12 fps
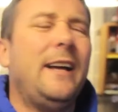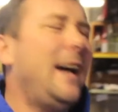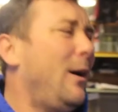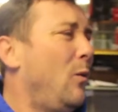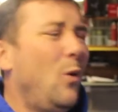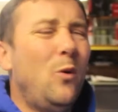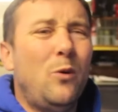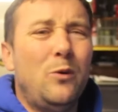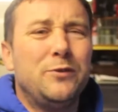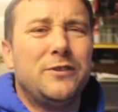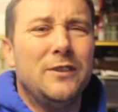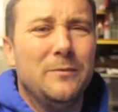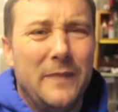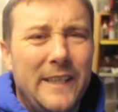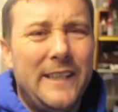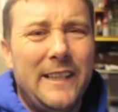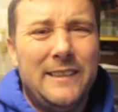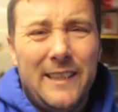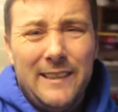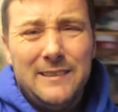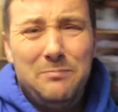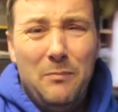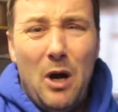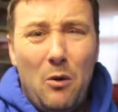How awesome.
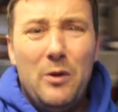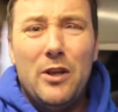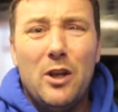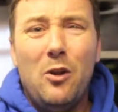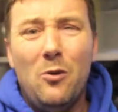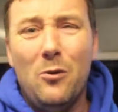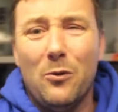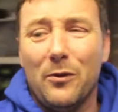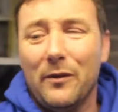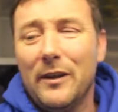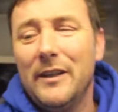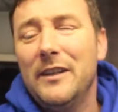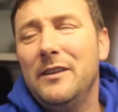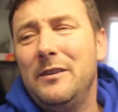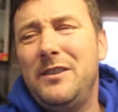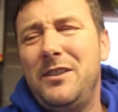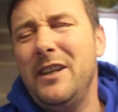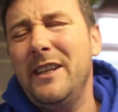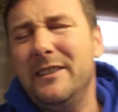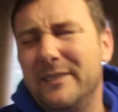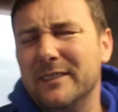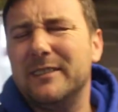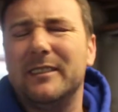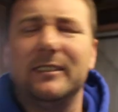He's mowing the lawn.
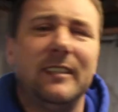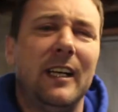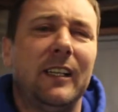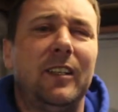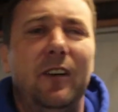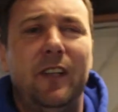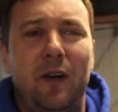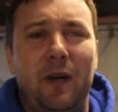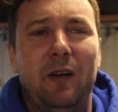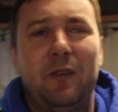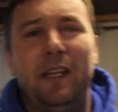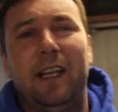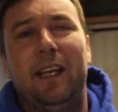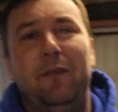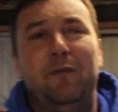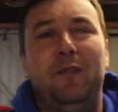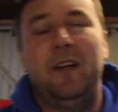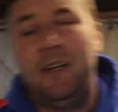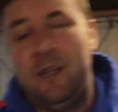Jesus, does that guy know how to live?